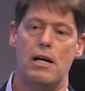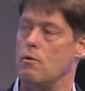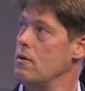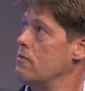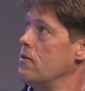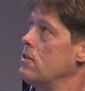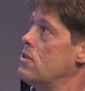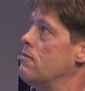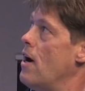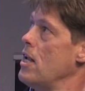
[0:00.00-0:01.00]
We
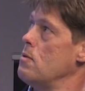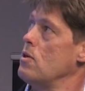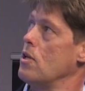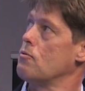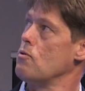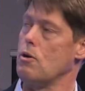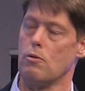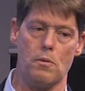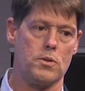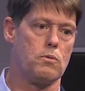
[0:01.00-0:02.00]
divided them into 3
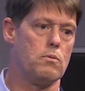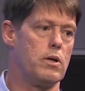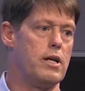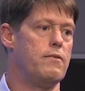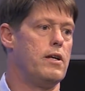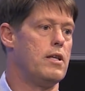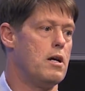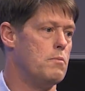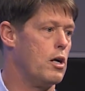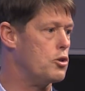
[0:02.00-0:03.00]
groups where we're giving
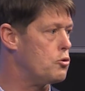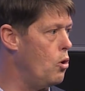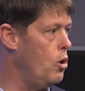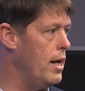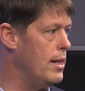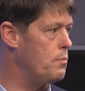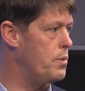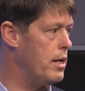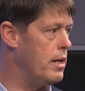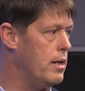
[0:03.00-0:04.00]
them a control
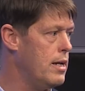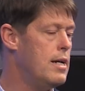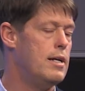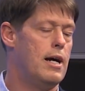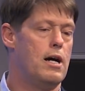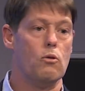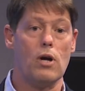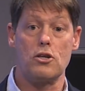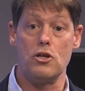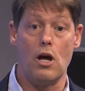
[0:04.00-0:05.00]
LNP. We're
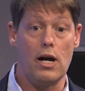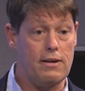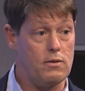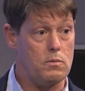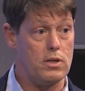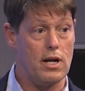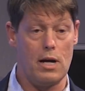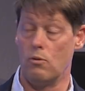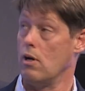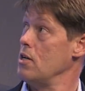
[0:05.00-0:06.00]
actually not giving them the
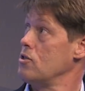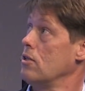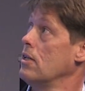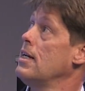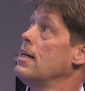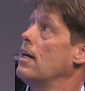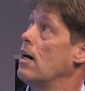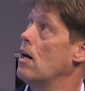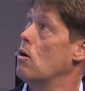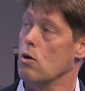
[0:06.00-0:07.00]
dimerizer,
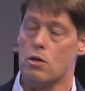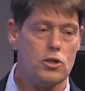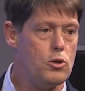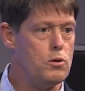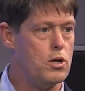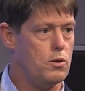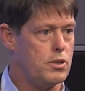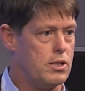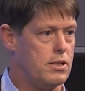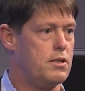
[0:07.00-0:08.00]
or 2
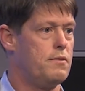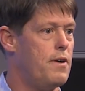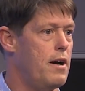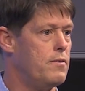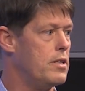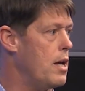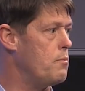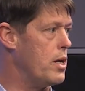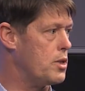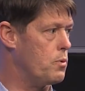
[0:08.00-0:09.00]
doses, 5 and 10
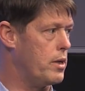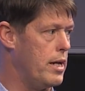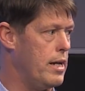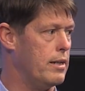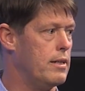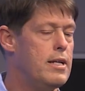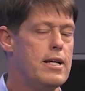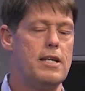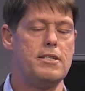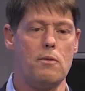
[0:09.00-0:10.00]
mg per kg.
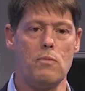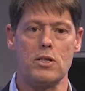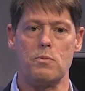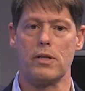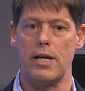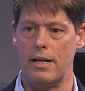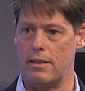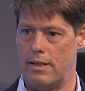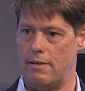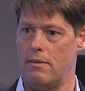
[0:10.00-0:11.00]
And 10 mg per kg,
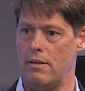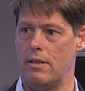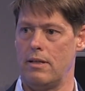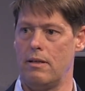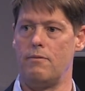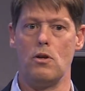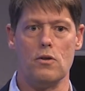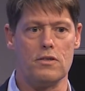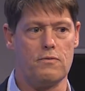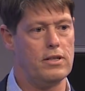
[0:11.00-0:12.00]
if you know
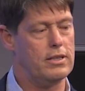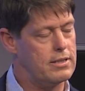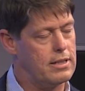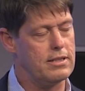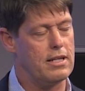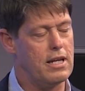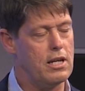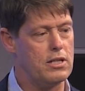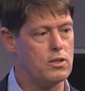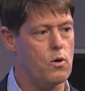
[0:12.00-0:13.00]
this field,
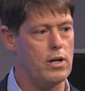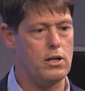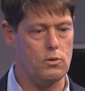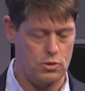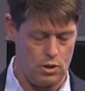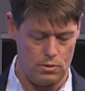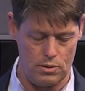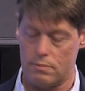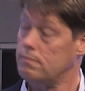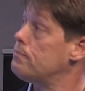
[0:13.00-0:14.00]
is quite a huge dose.